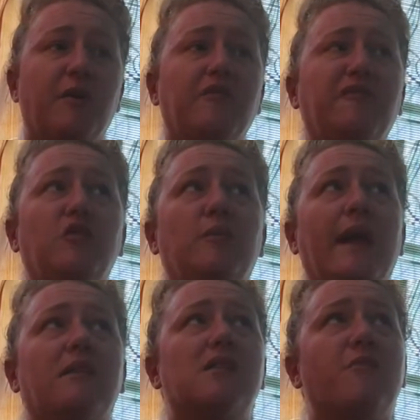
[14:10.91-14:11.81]
Perfume,
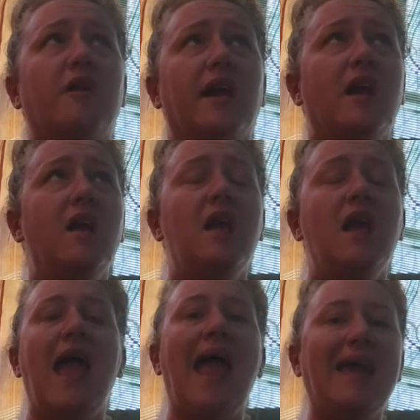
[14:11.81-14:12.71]
hairspray,
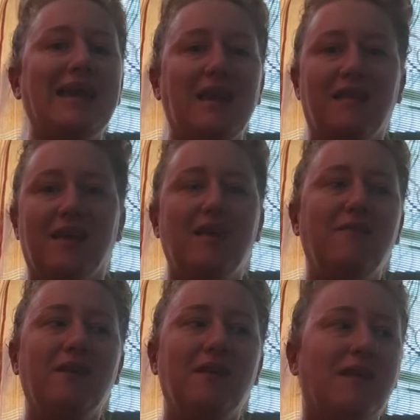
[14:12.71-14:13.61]
anything,
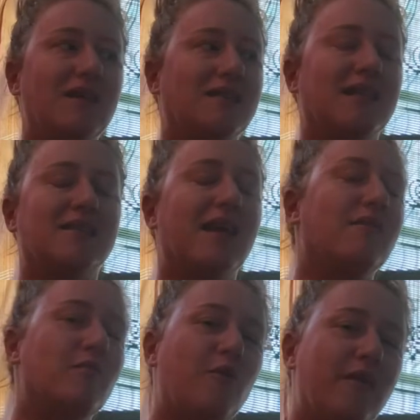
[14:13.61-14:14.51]
even things that say
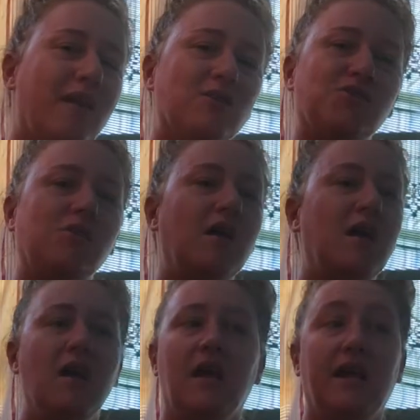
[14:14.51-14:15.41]
they're more natural,
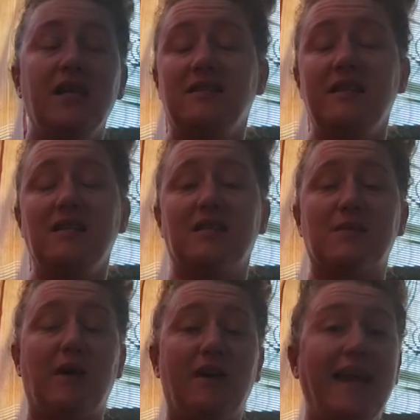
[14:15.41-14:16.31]
he
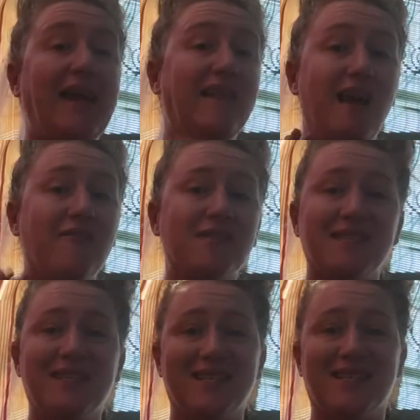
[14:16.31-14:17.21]
sneezes, but he never
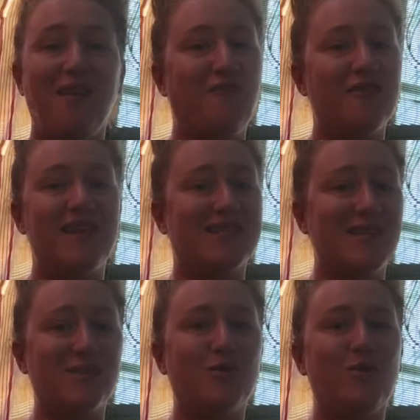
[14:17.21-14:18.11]
sneezes for the
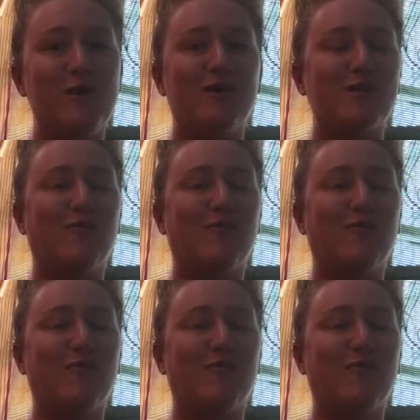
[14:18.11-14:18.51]
essential oils.